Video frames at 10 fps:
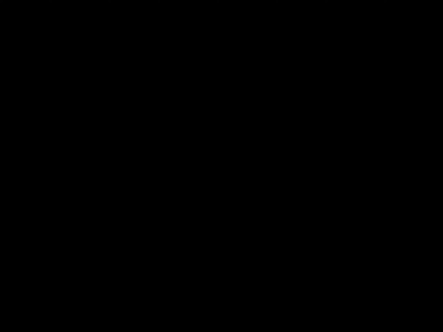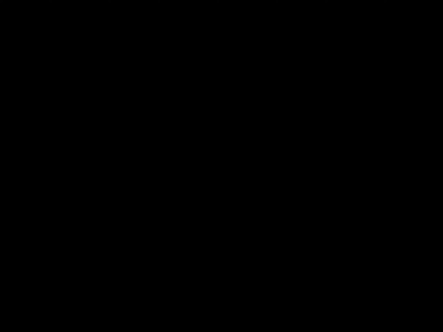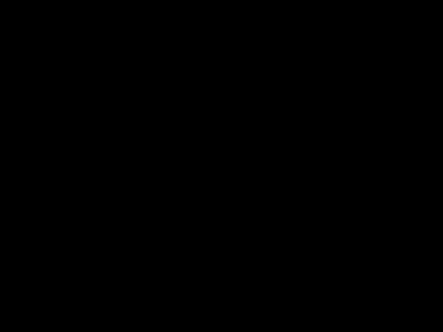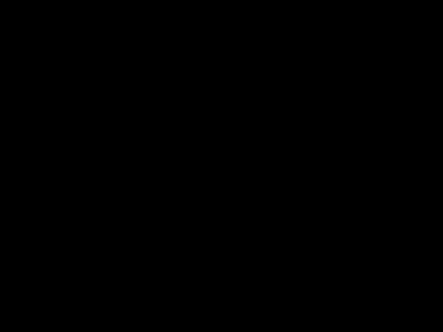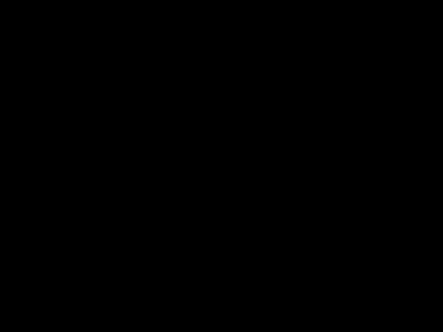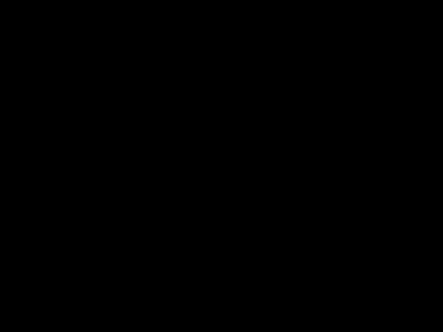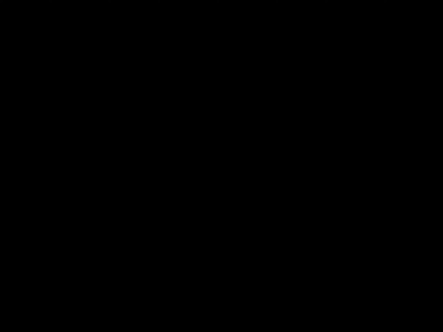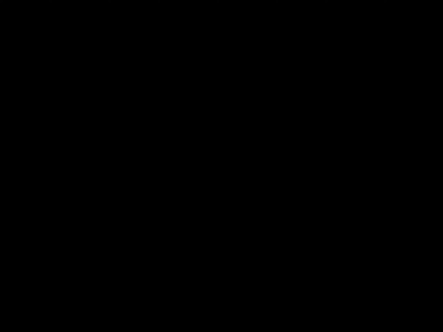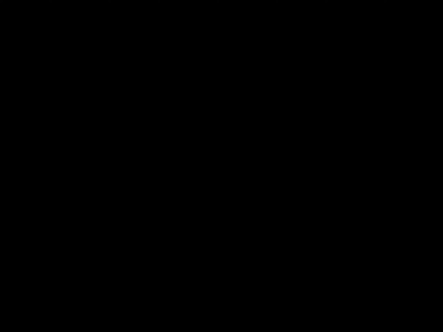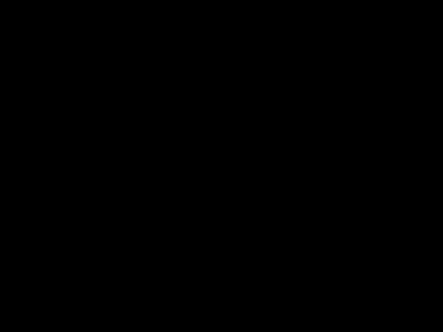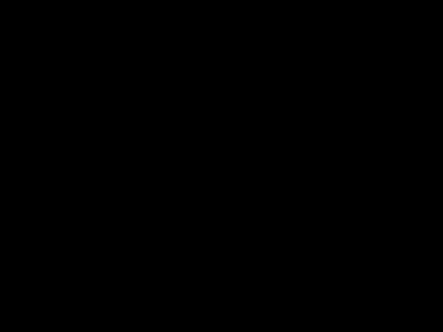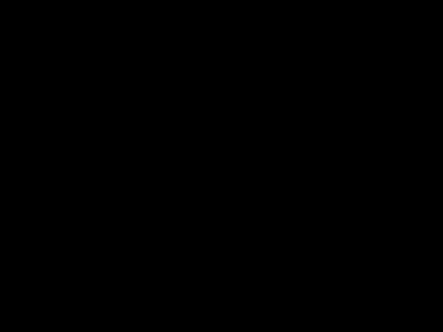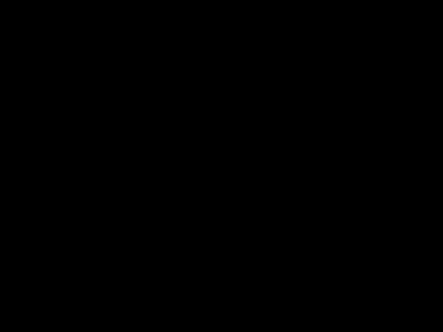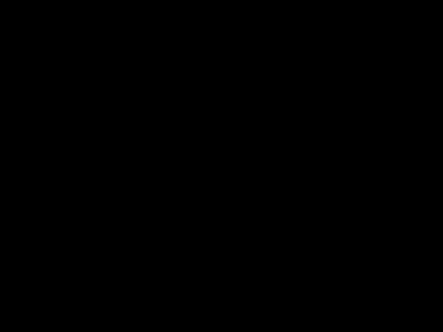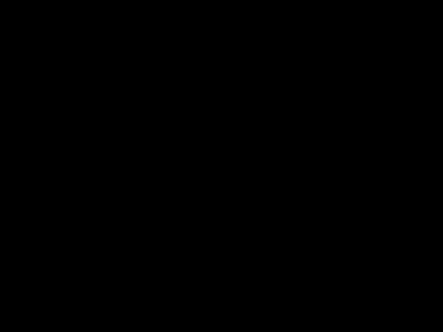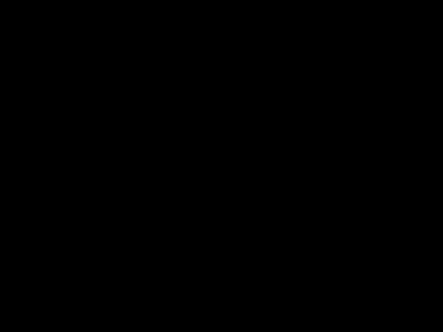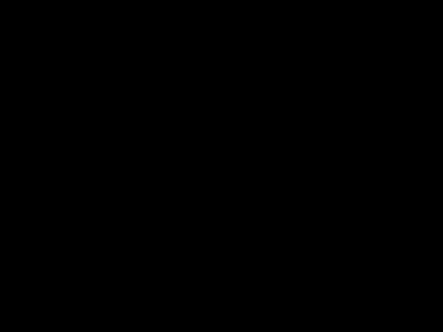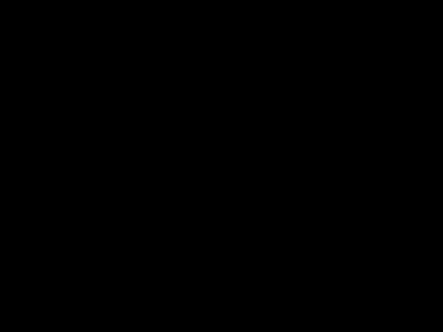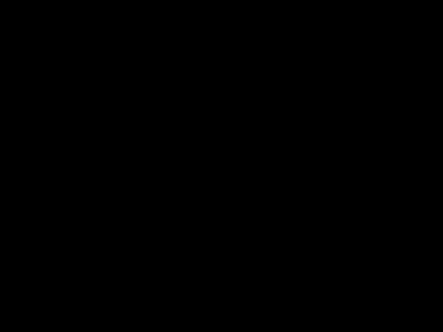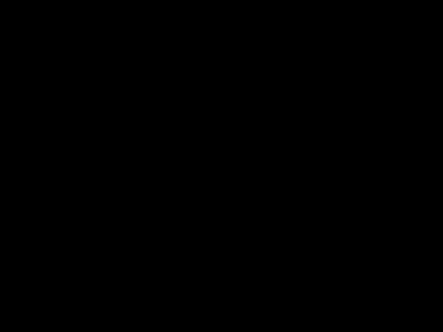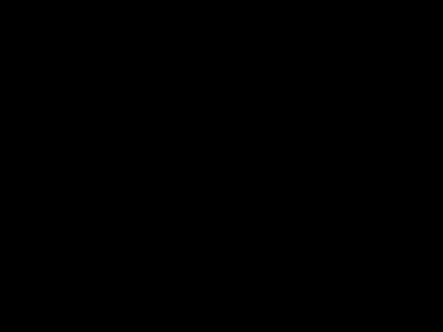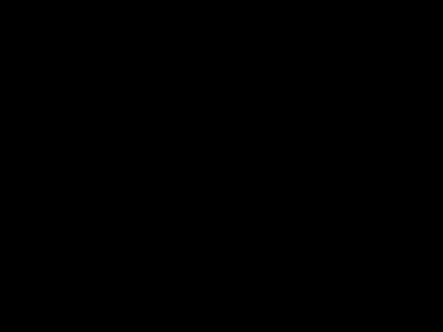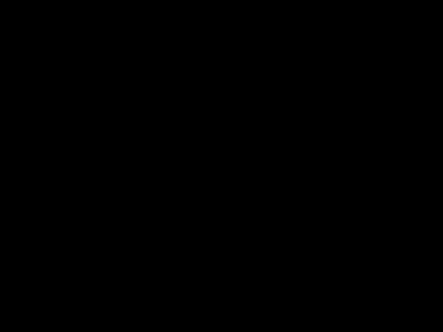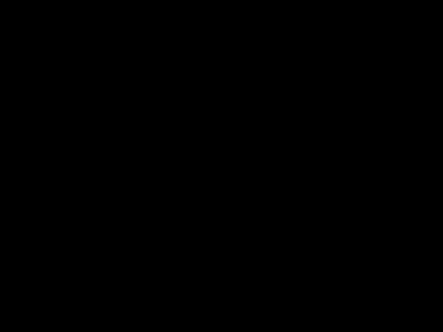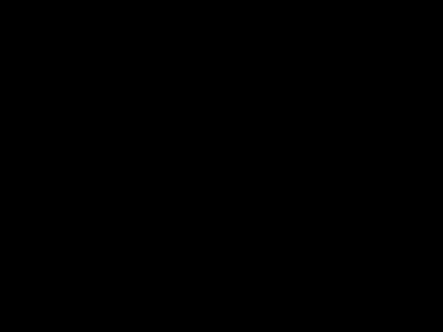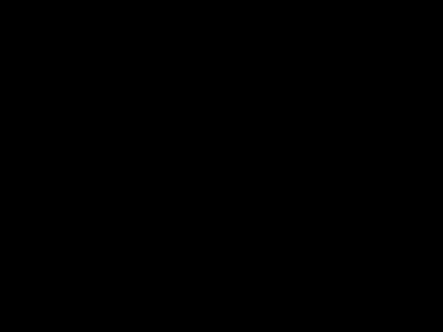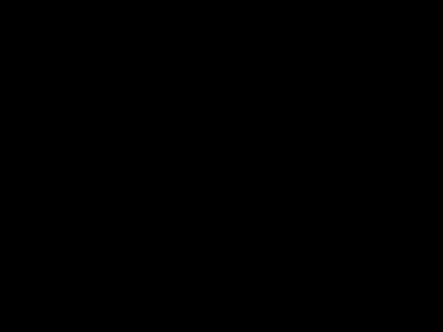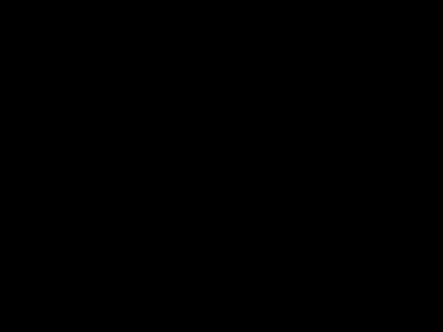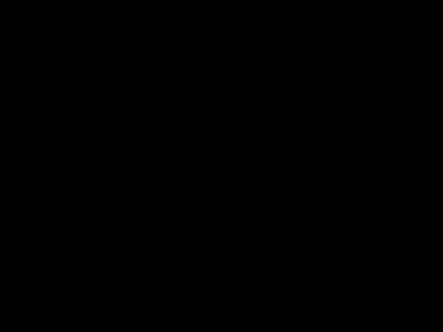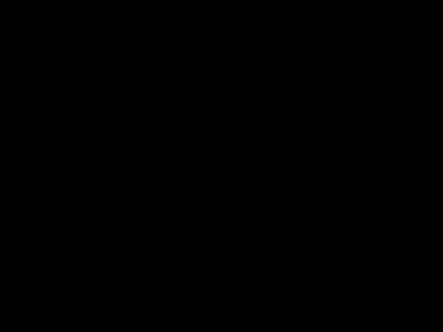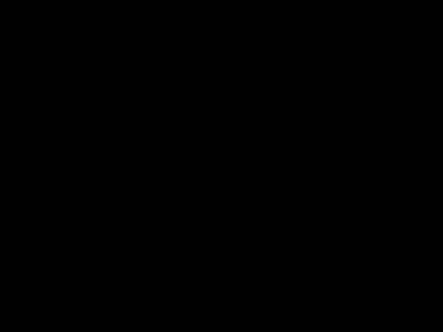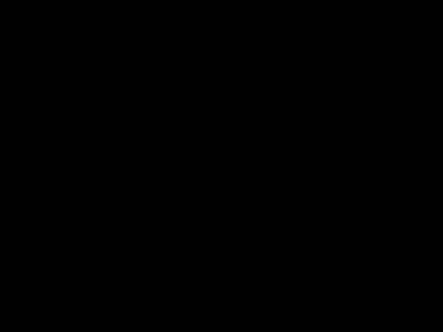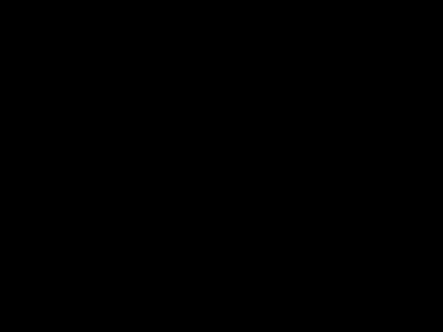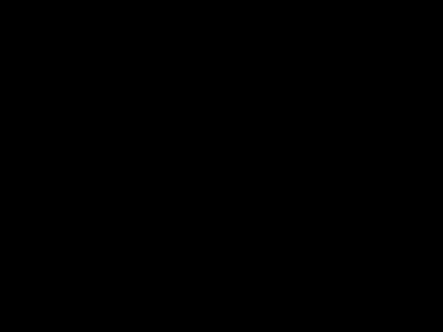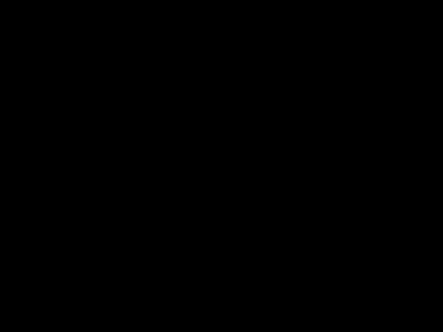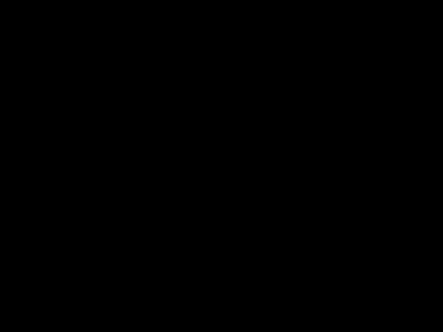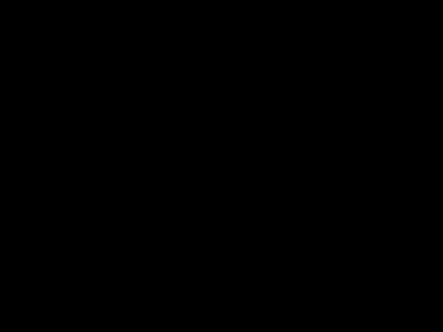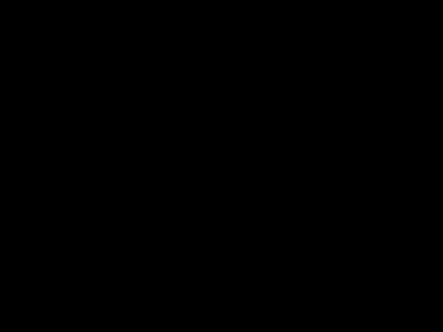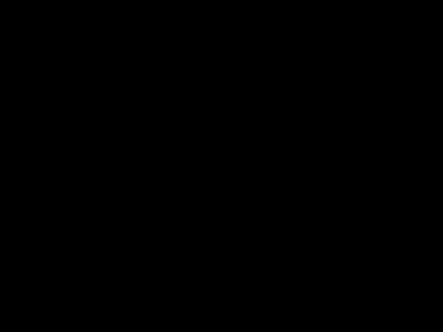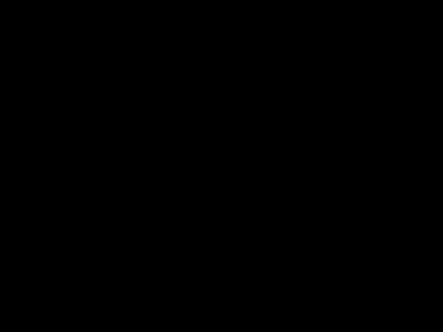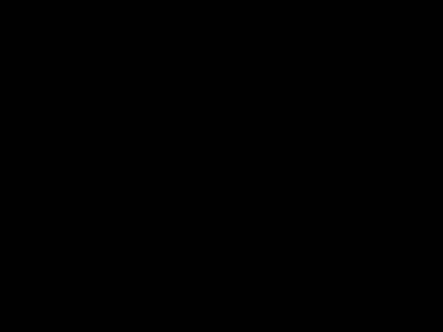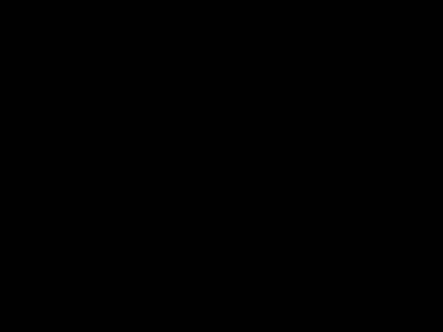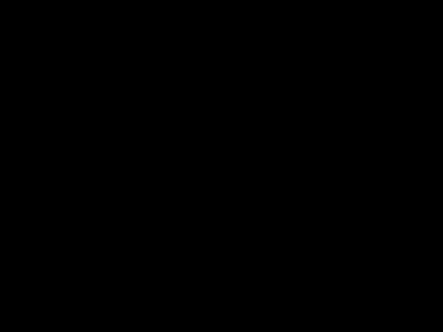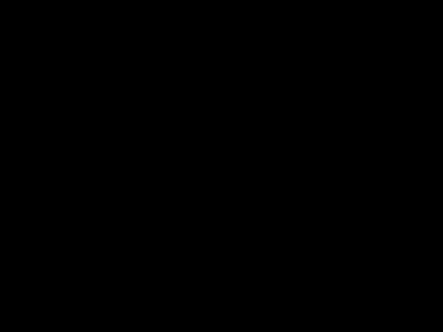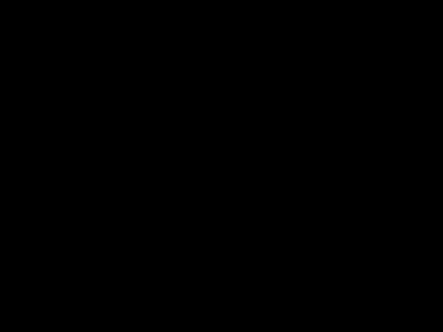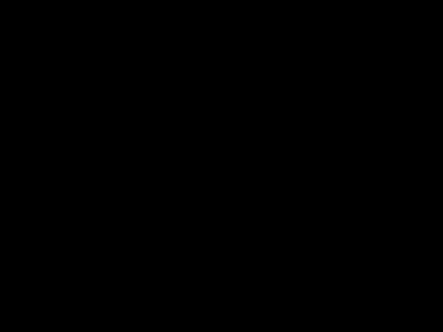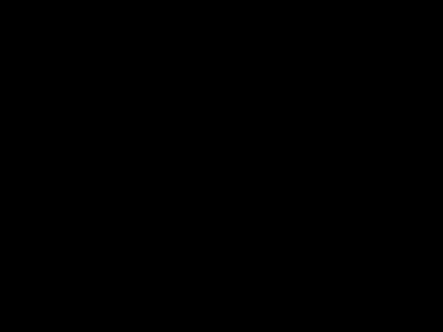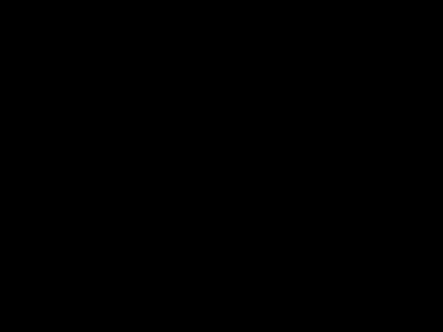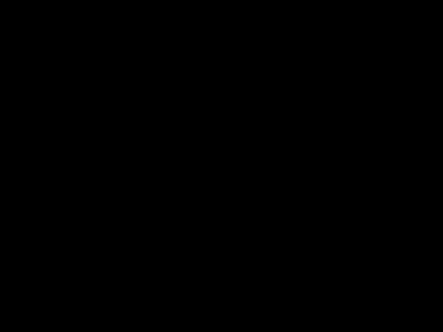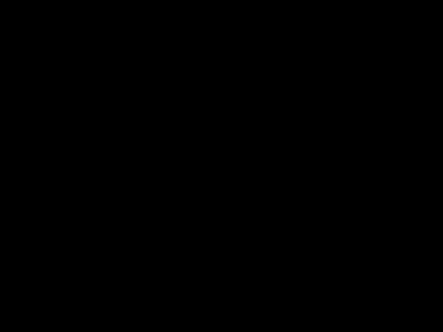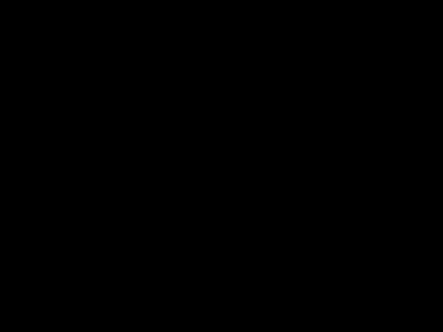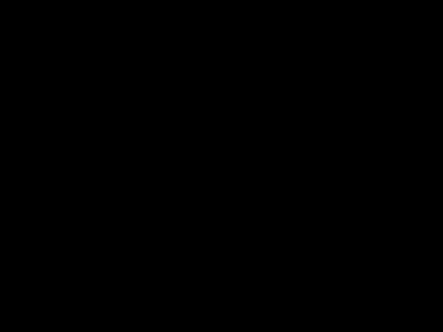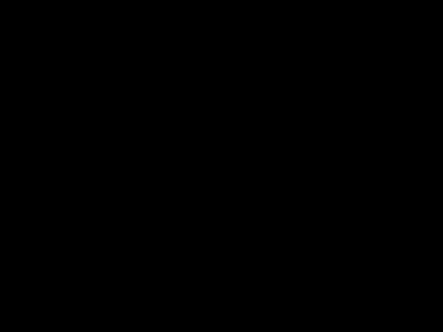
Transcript: (no speaker visible)